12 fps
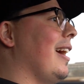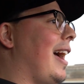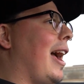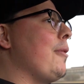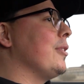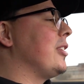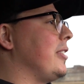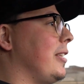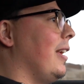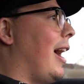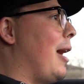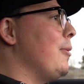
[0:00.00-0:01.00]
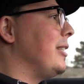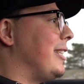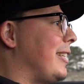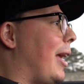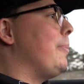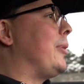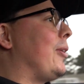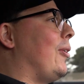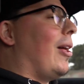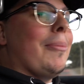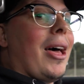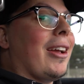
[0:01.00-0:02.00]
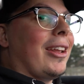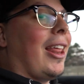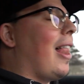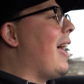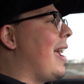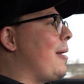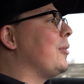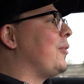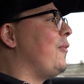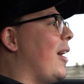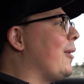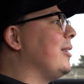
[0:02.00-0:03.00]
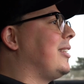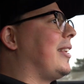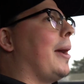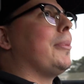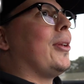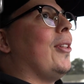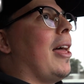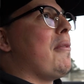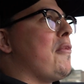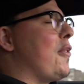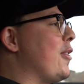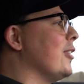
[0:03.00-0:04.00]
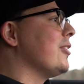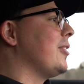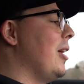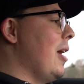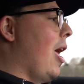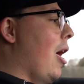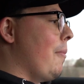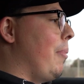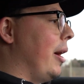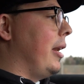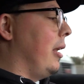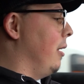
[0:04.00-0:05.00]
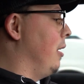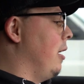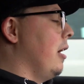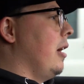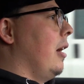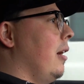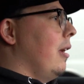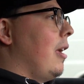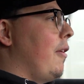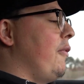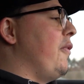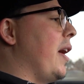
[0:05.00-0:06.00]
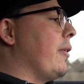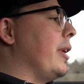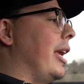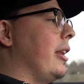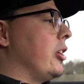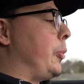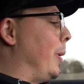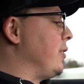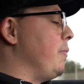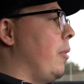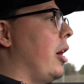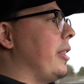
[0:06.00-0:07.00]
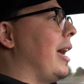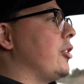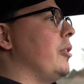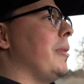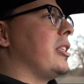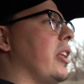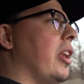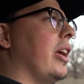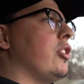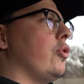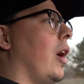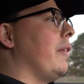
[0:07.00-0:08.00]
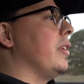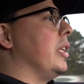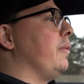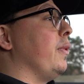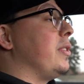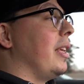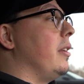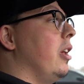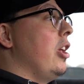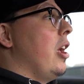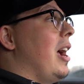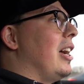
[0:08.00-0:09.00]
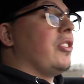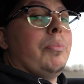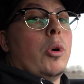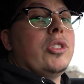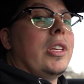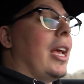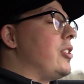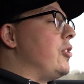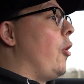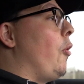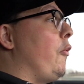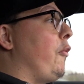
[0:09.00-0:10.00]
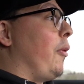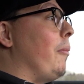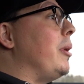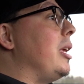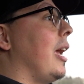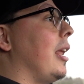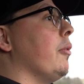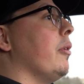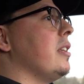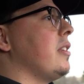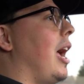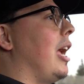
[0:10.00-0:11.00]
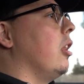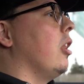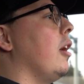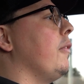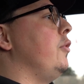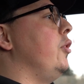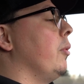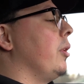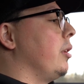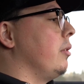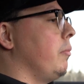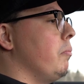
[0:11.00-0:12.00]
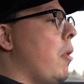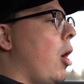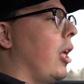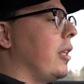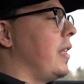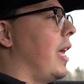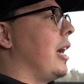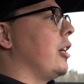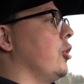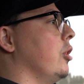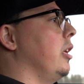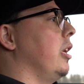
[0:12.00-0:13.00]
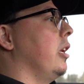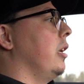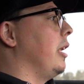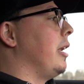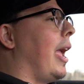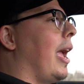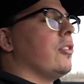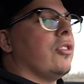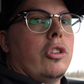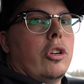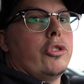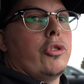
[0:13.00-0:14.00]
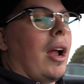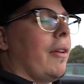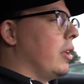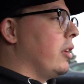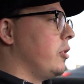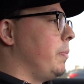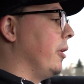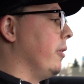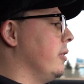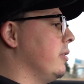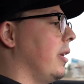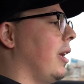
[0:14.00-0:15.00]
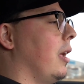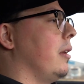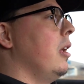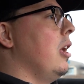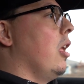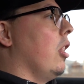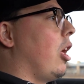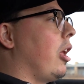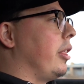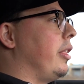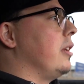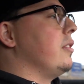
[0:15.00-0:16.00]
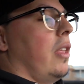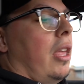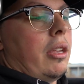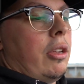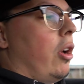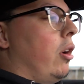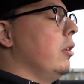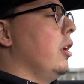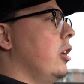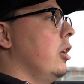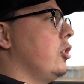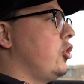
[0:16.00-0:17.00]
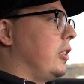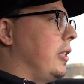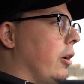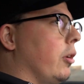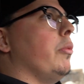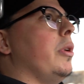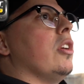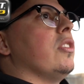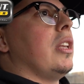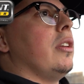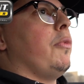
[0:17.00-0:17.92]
I was skeptical, I'm not gonna lie. I was very skeptical at first, but a very inexpensive mod that actually makes a nice driving difference. And as most of you guys know, for me anyways, I love doing mods that actually enhance your driving experience, and a lot of things like, you know, steering wheels and